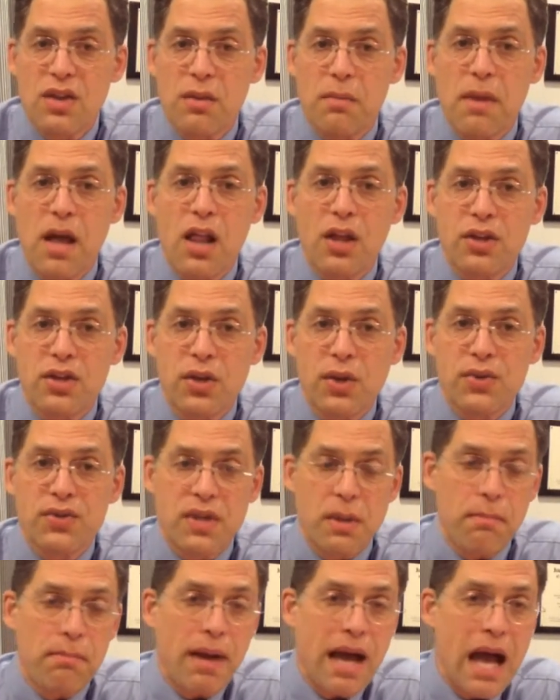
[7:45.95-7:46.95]
The
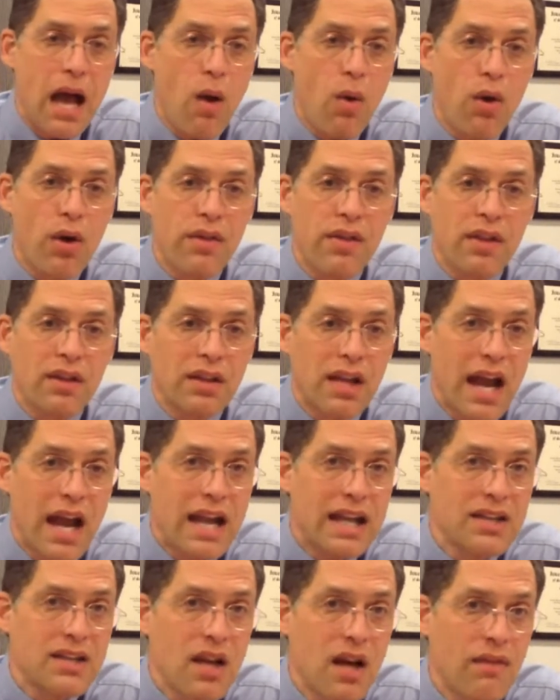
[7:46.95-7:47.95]
molecules empower the
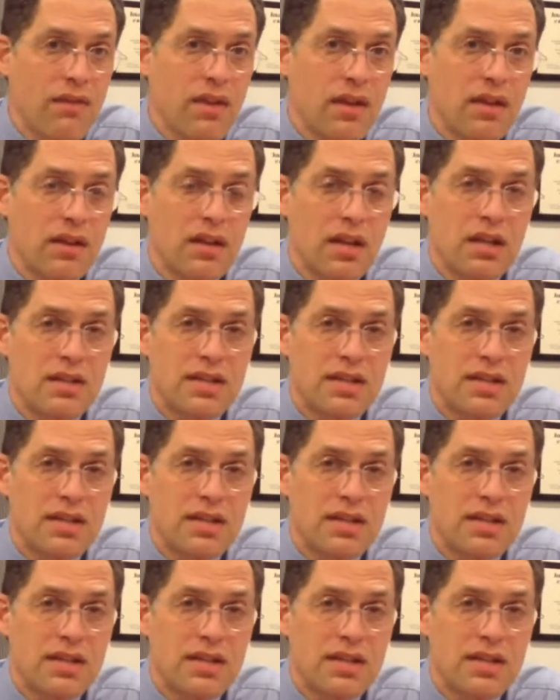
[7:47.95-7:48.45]
lining of the